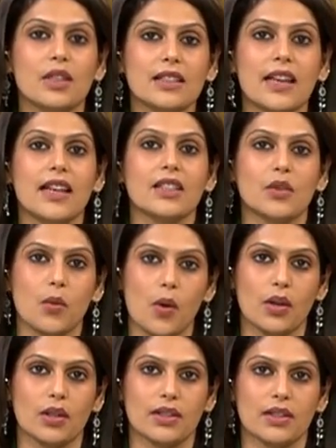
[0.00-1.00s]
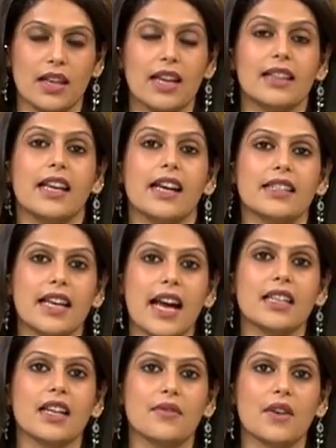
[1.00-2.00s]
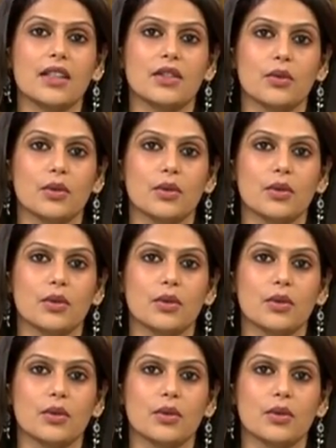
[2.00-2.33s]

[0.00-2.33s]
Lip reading: suicide squads. They attacked Afghan